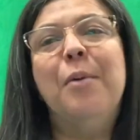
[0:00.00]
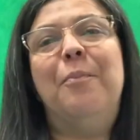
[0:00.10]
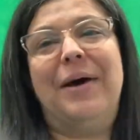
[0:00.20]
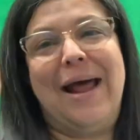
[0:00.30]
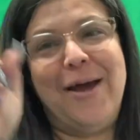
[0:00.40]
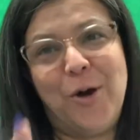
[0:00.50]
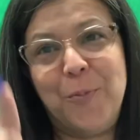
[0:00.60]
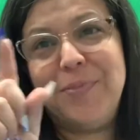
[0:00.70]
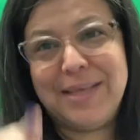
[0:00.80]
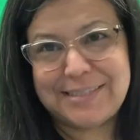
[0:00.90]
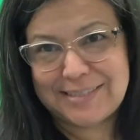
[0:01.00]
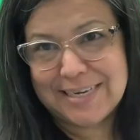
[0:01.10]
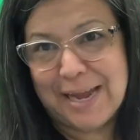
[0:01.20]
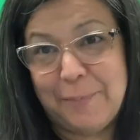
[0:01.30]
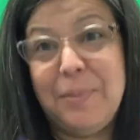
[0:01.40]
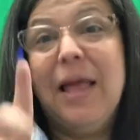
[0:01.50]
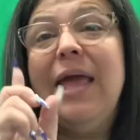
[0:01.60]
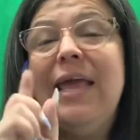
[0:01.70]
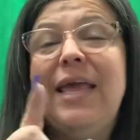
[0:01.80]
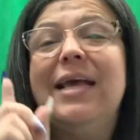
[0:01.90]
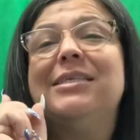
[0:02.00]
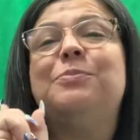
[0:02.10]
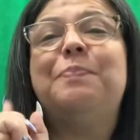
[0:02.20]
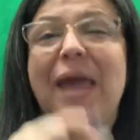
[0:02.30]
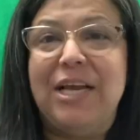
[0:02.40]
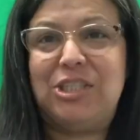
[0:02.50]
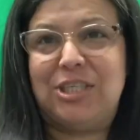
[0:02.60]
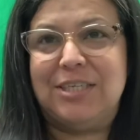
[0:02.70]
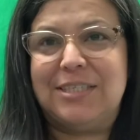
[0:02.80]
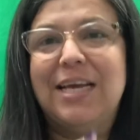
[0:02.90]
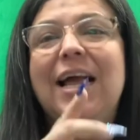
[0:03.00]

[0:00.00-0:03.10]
but I hope this time he is patient